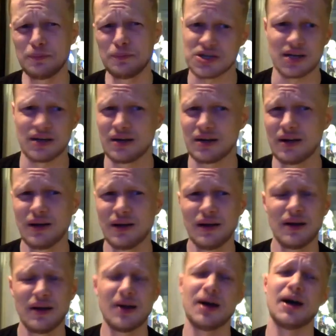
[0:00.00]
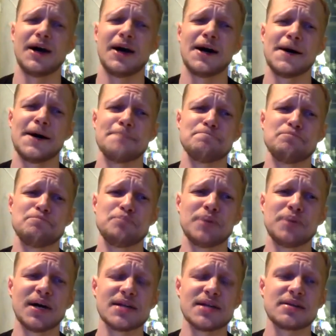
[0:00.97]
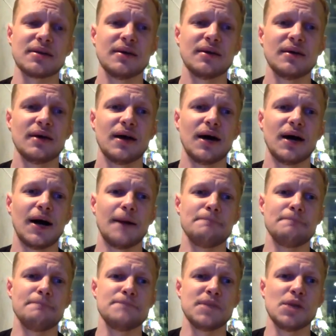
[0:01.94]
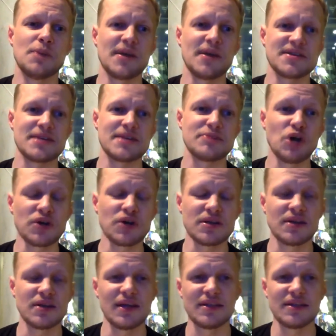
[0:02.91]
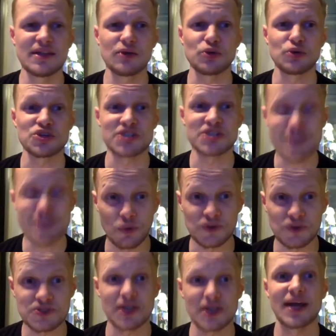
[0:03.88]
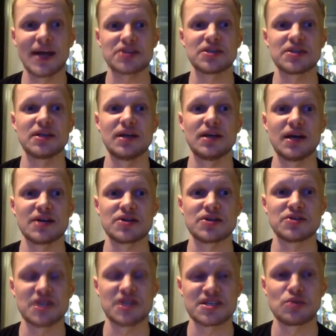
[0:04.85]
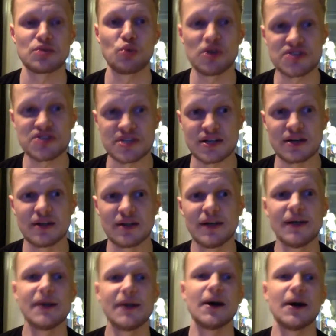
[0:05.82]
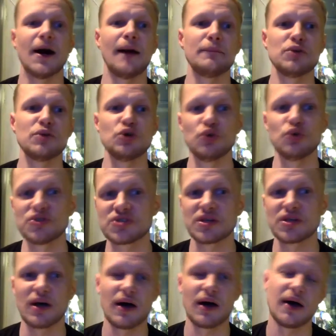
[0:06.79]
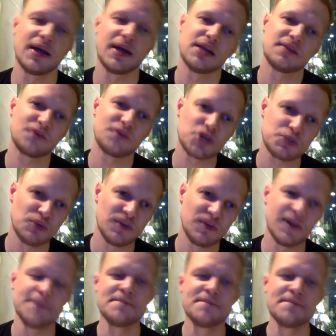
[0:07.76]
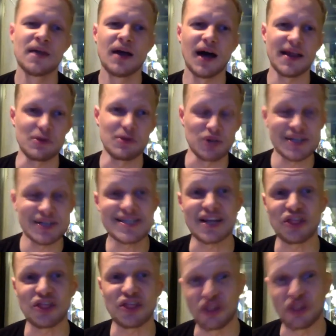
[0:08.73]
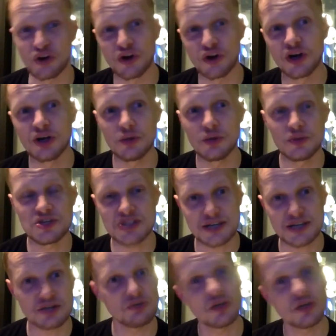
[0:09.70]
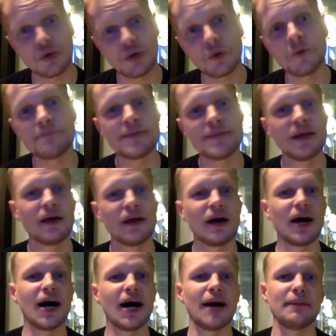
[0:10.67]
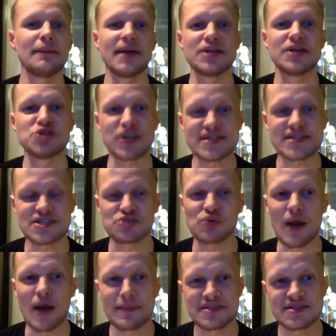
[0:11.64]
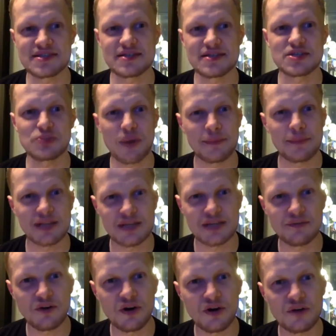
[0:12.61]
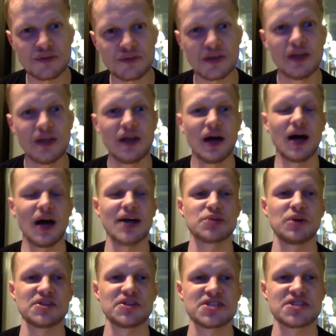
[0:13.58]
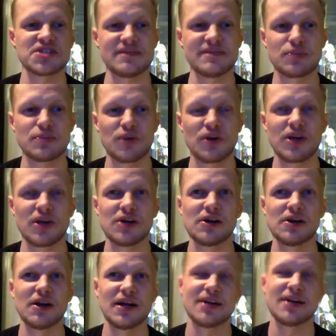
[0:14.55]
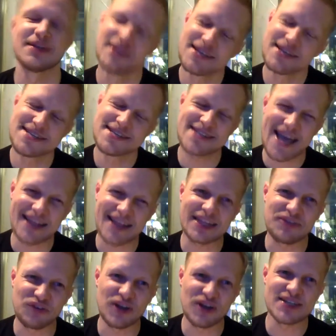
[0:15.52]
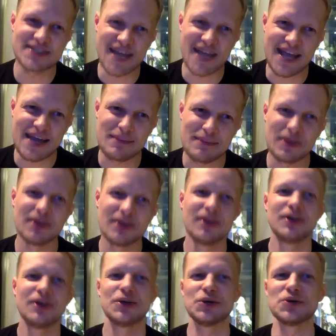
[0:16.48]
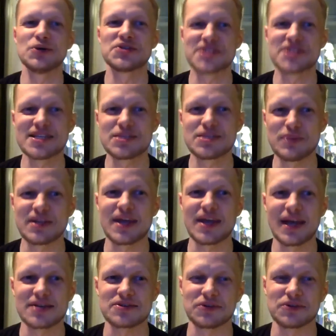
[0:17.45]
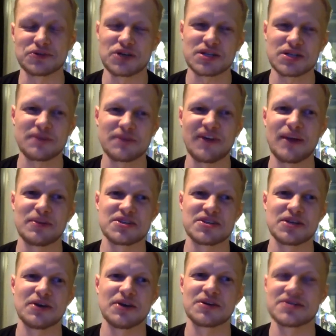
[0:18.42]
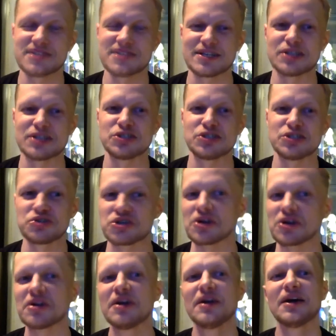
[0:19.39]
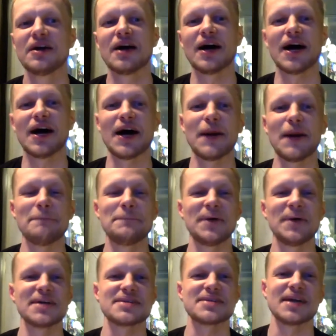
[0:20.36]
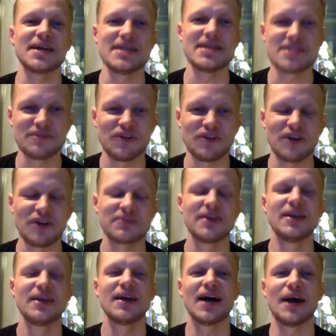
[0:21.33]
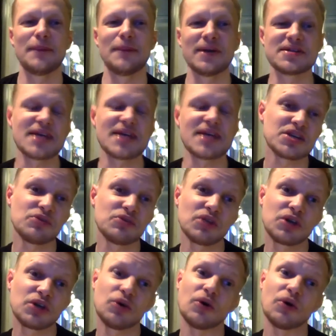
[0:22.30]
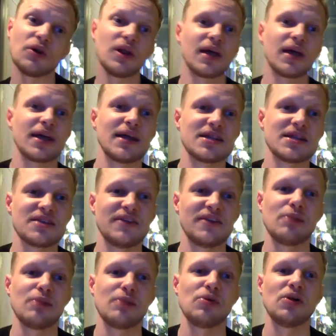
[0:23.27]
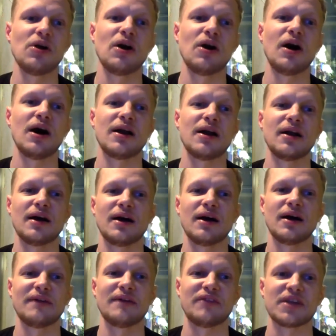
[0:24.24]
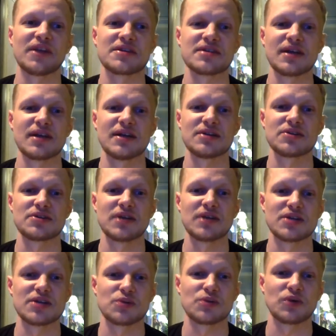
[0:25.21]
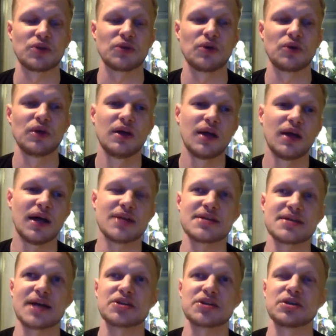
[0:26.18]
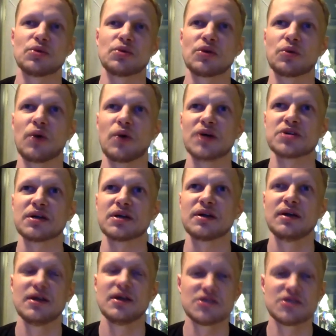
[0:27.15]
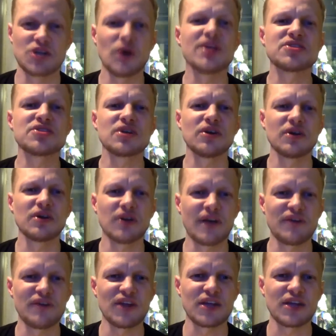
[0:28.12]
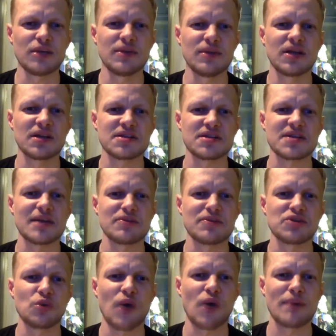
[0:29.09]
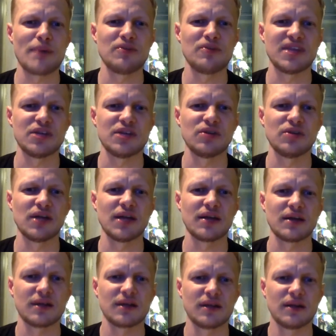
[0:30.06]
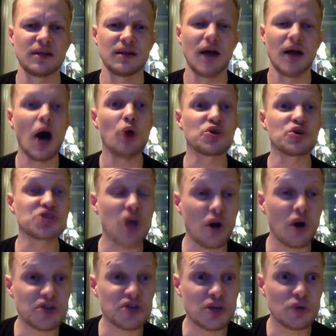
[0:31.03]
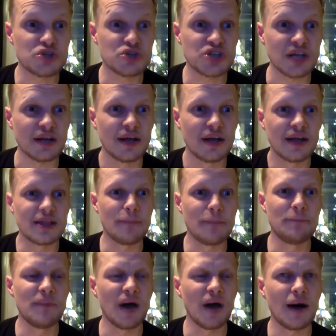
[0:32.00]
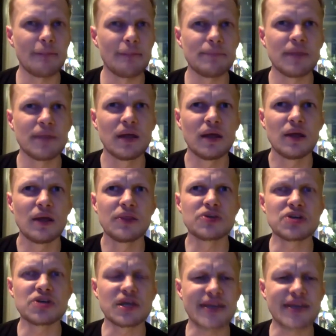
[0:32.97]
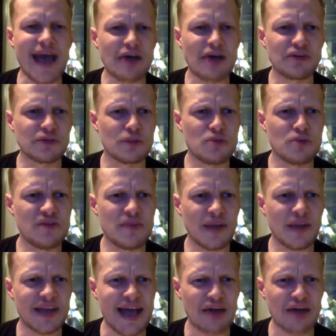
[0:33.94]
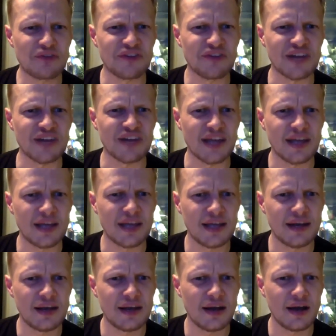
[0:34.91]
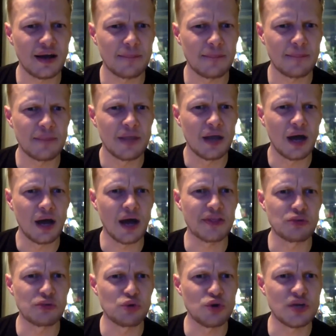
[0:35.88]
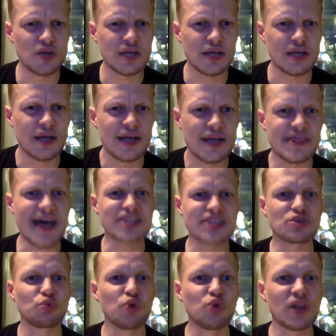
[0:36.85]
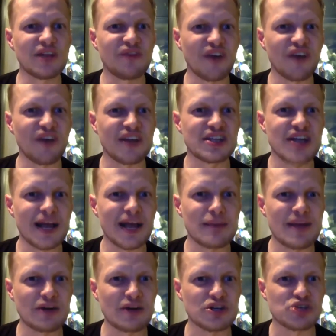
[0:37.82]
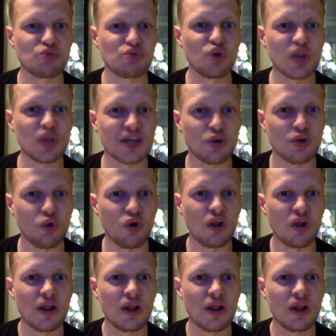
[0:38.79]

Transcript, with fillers: shit. Um, but, um, you know, by the same token, th there were sequels. And actually, uh, so Dustin Wilson, um, who was uh, in the first movie, uh, they released a third, which is actually really cool. Um, and Jancis Robinson is prominently involved, uh, as well as Stephen Spurrier, and sadly Fred Dame, who has since been canceled, justifiably so, because he's a doucher. Um, but uh, he's involved. Uh, but it's actually really cool, like, and it's available on uh, Netflix, and is and is worth and is actually worth watching. So, is there? I feel like you'd be good at this game. Is there a wine movie that you like? Oh, also shit. The um, there's a counter the movie about counterfeiting in um, uh, the Rudy. That's really fucking the documentary. It's really cool.